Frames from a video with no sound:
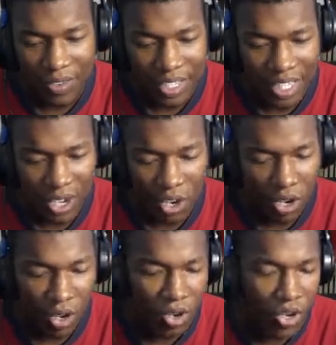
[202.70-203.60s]
stuff like that
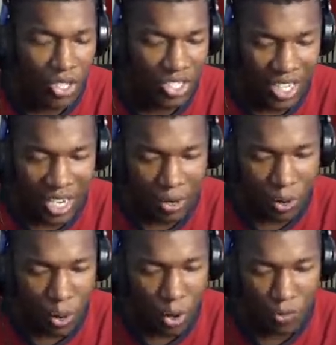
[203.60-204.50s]
on the
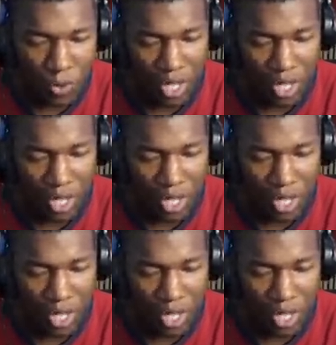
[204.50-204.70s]
channel, or if